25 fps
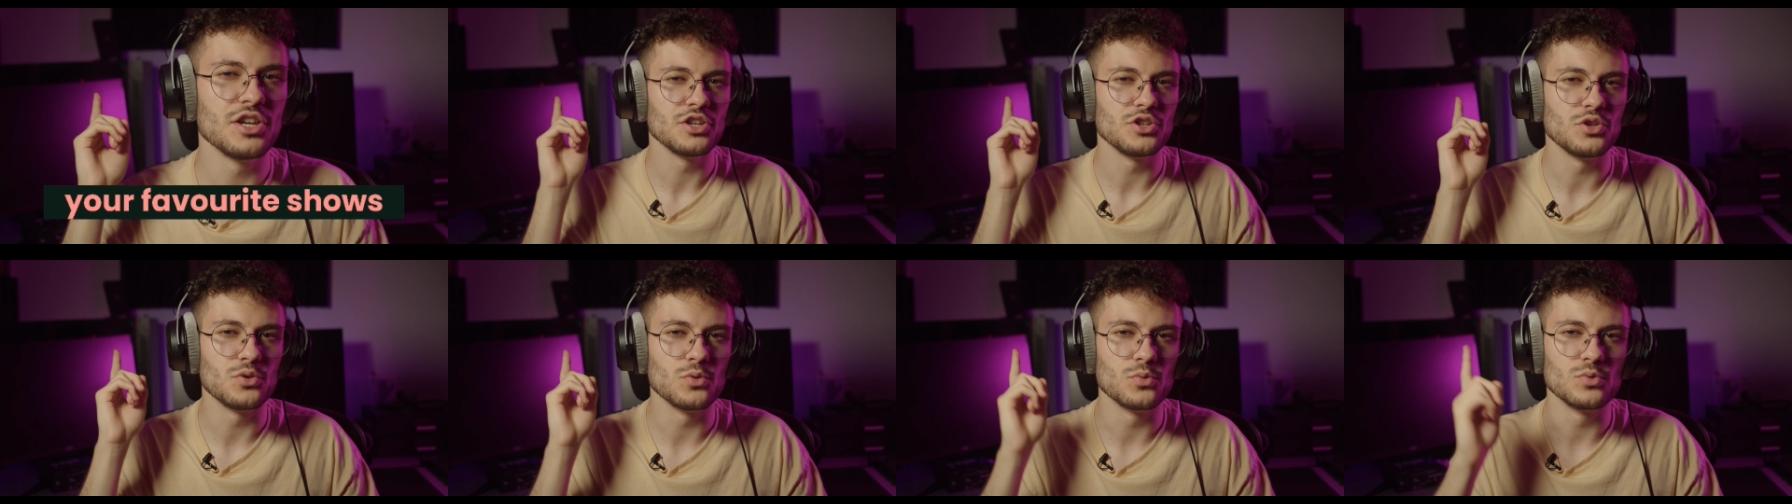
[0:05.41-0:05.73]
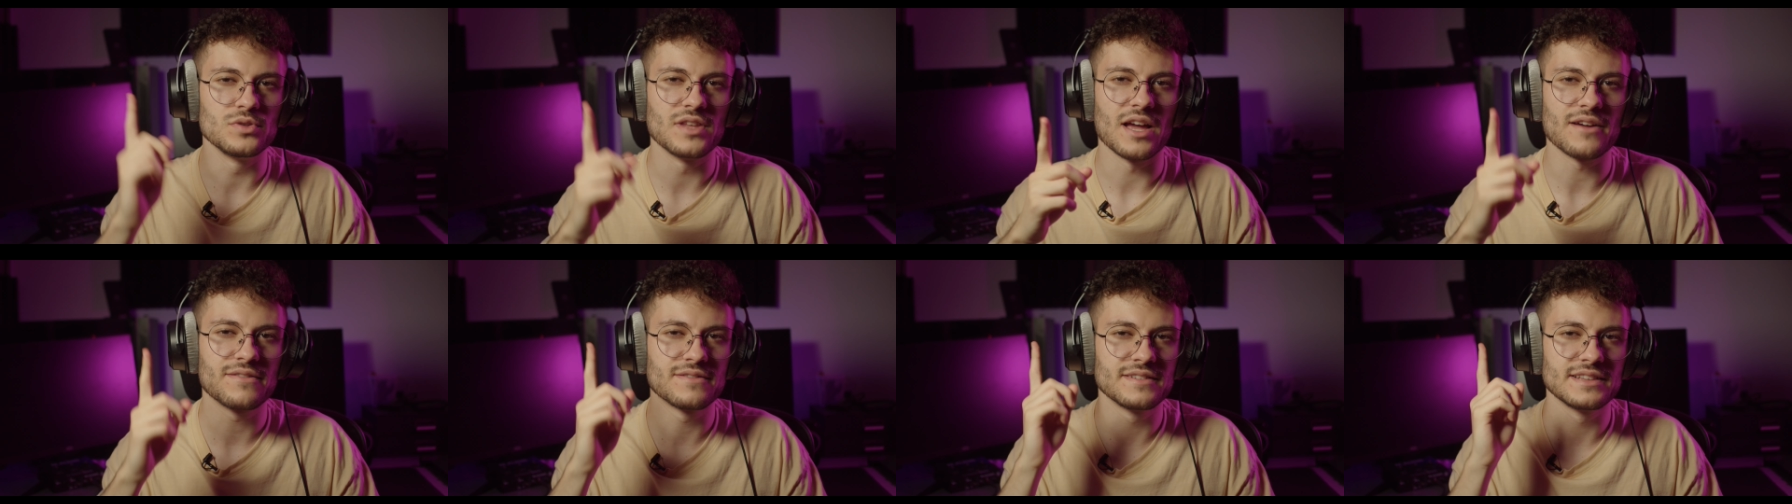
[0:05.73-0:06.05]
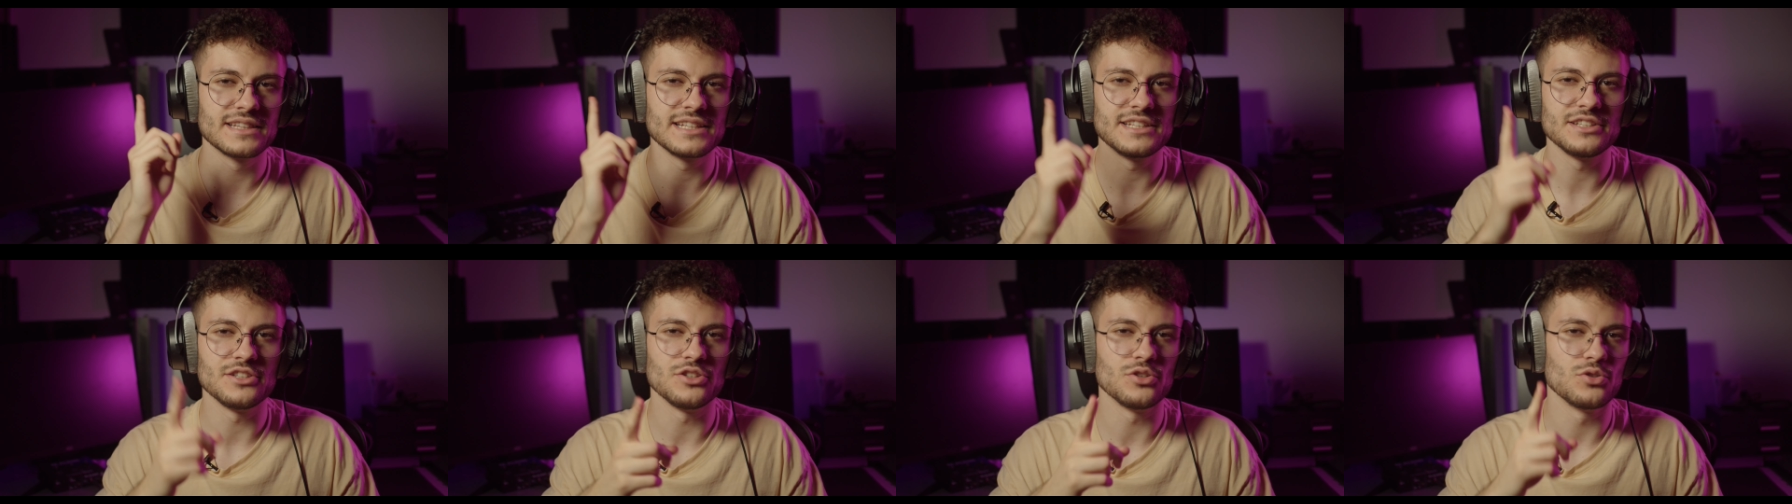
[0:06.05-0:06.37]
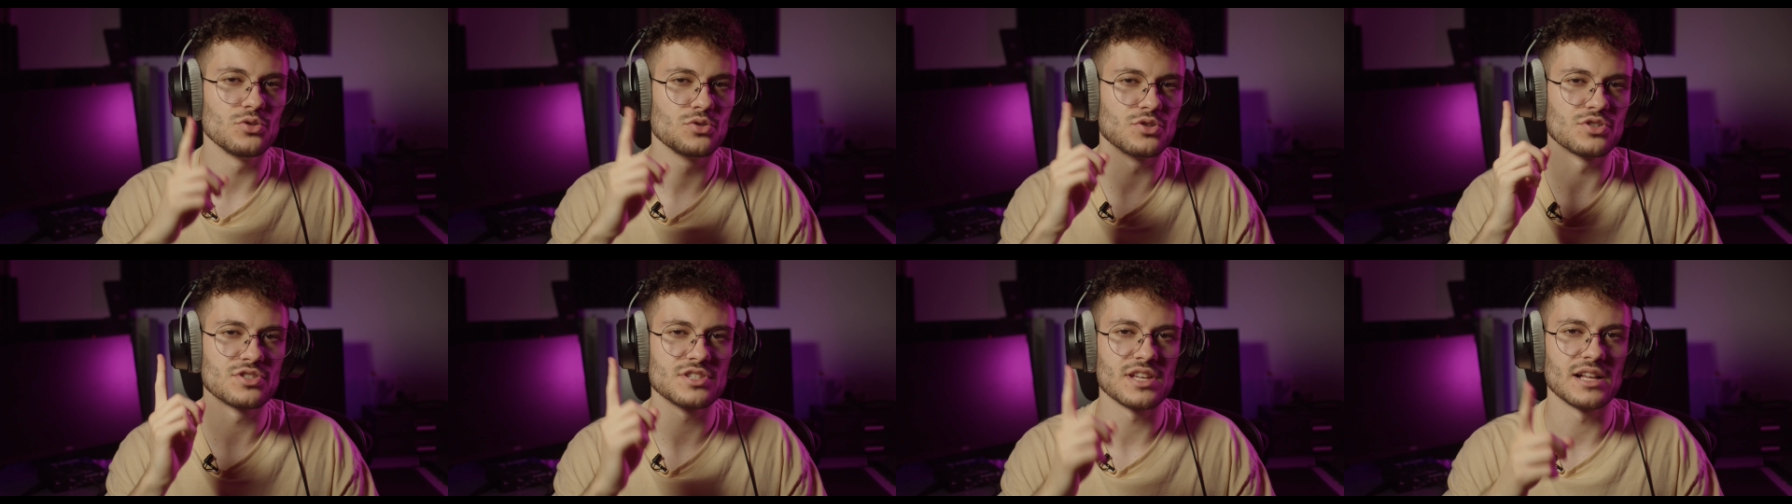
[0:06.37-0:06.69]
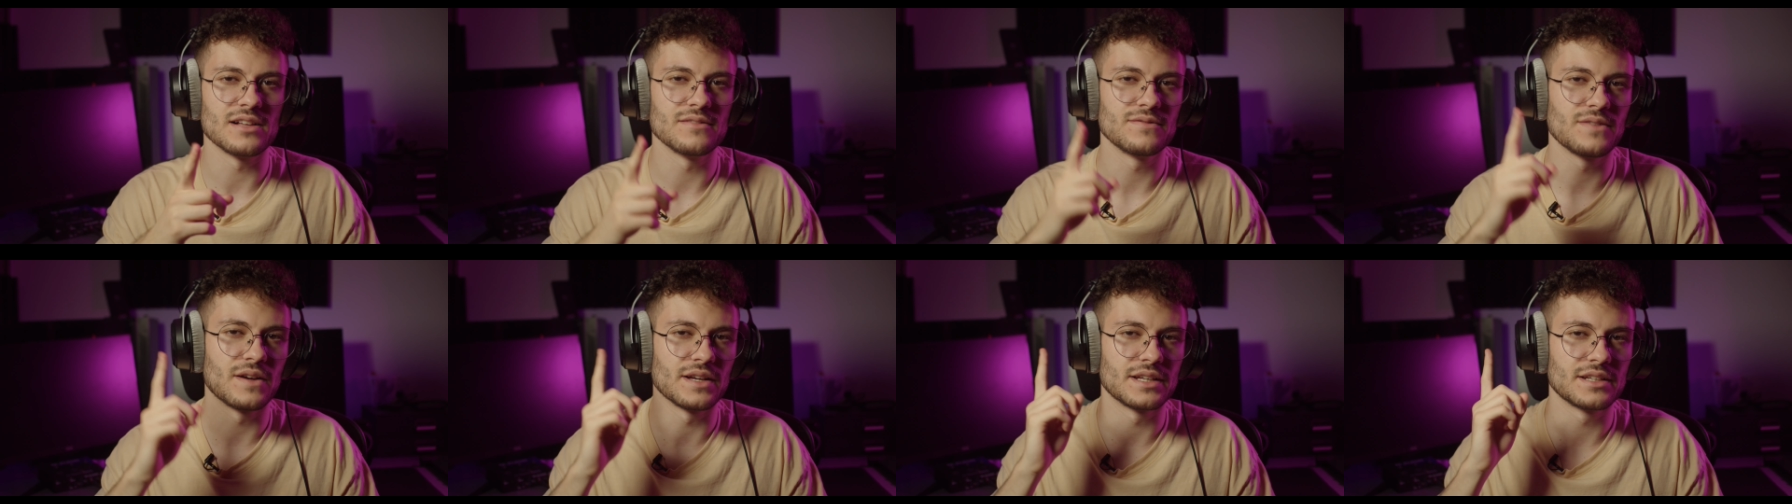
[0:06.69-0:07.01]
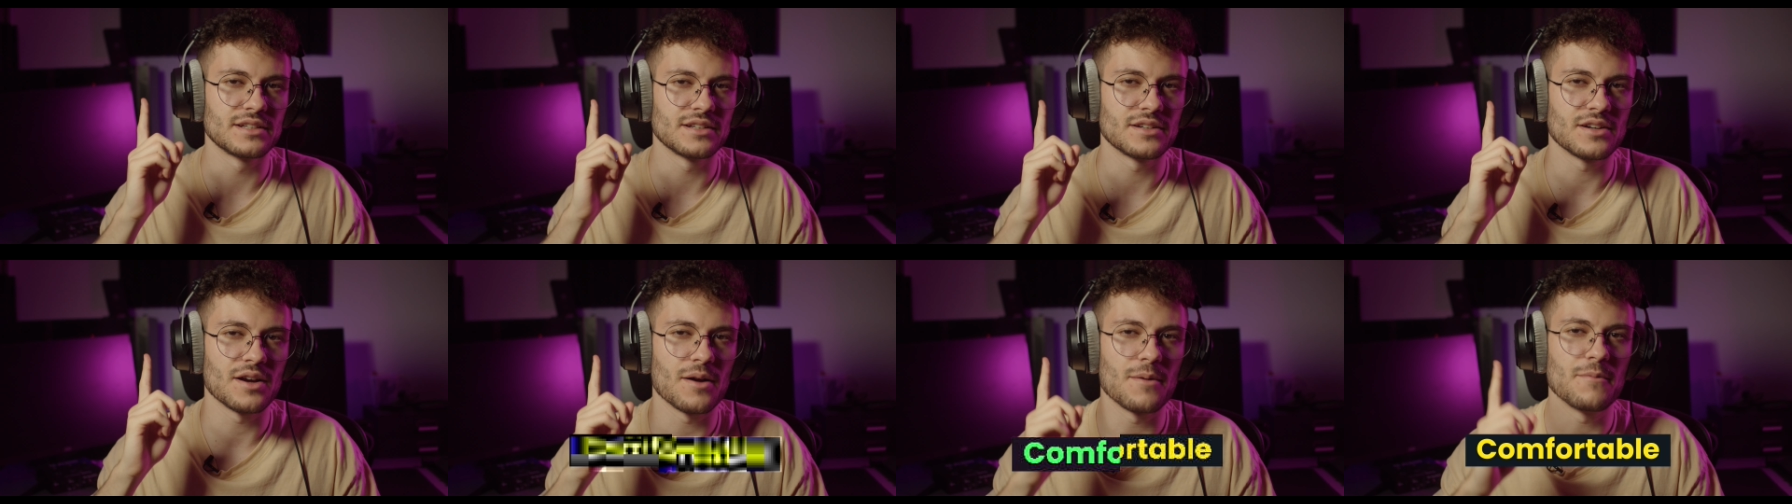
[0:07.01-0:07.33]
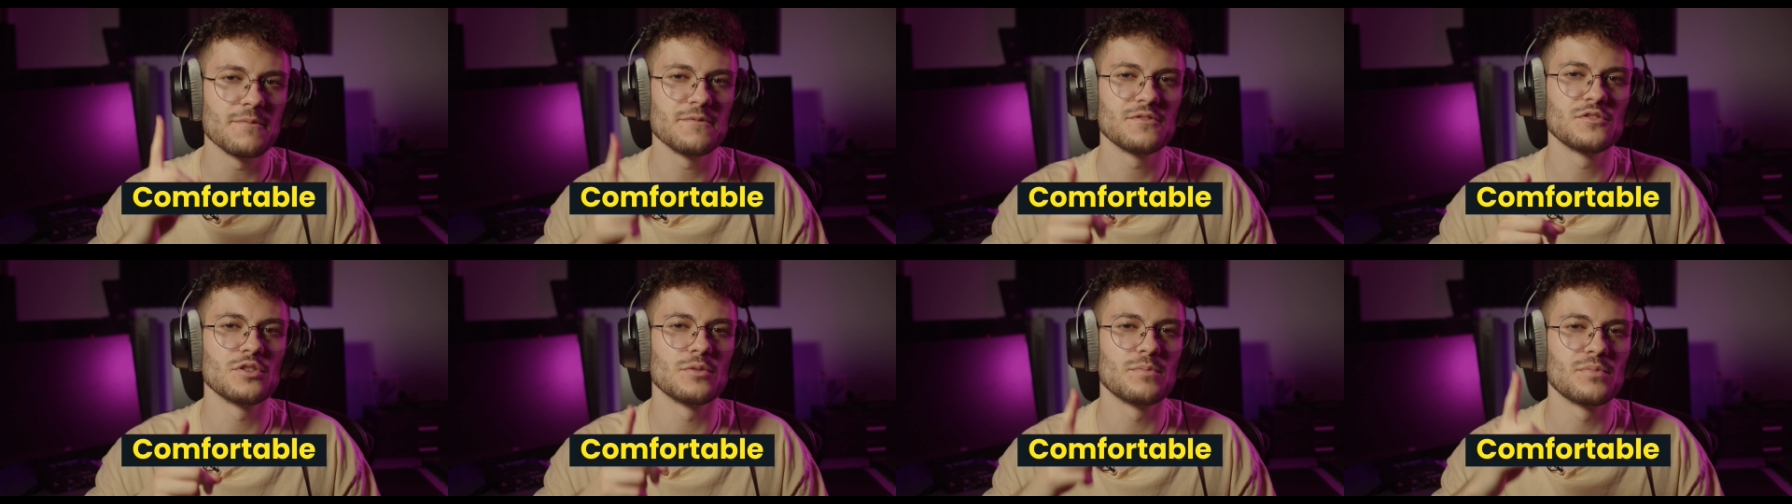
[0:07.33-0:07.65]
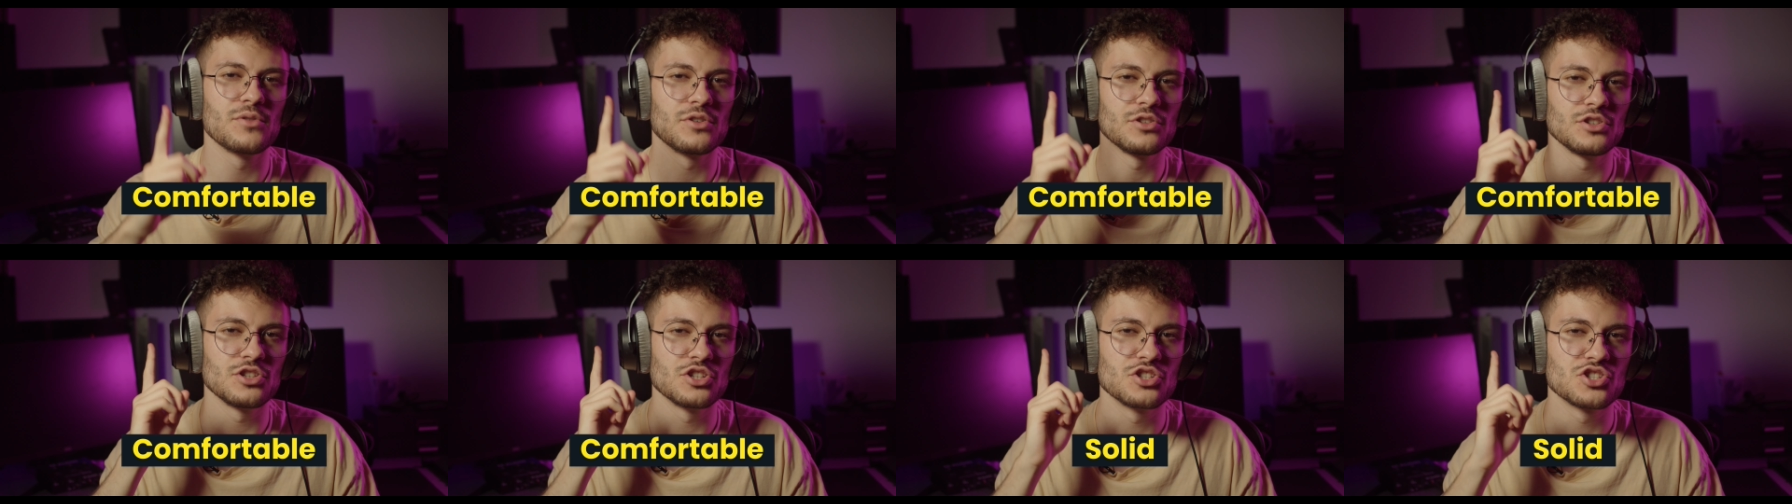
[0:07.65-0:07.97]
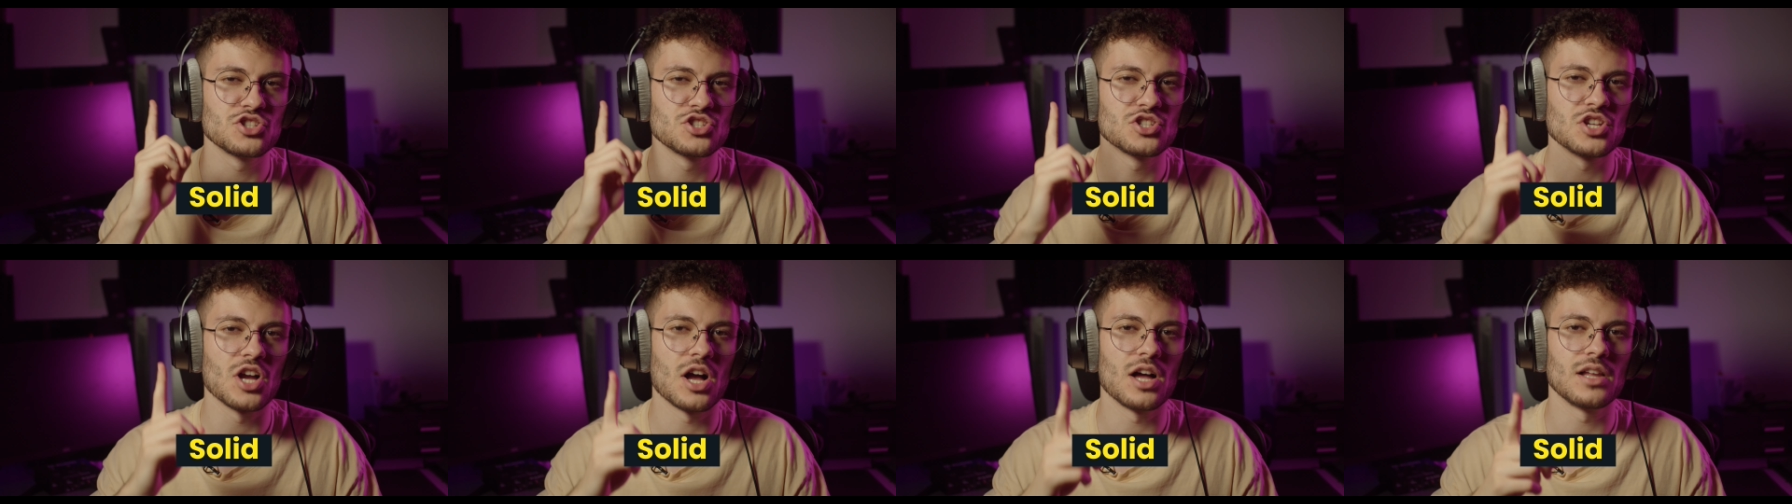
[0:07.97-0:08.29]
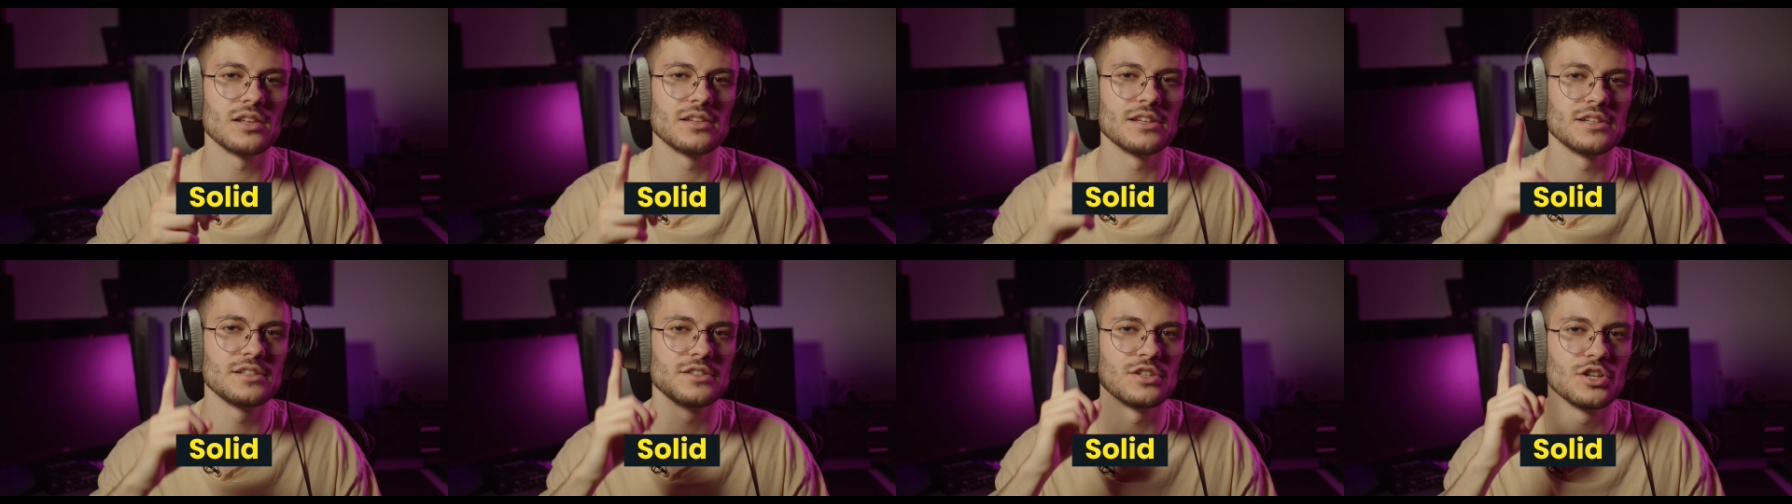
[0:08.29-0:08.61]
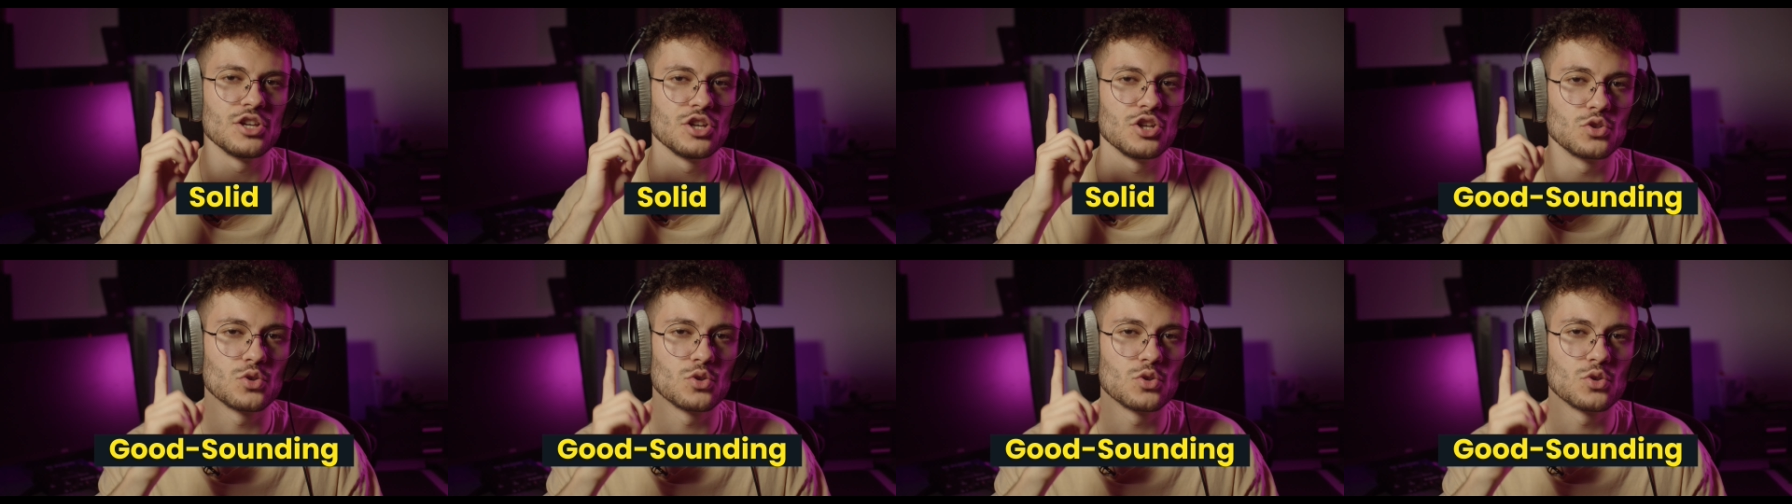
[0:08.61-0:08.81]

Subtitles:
you definitely need yourself a comfortable, solid,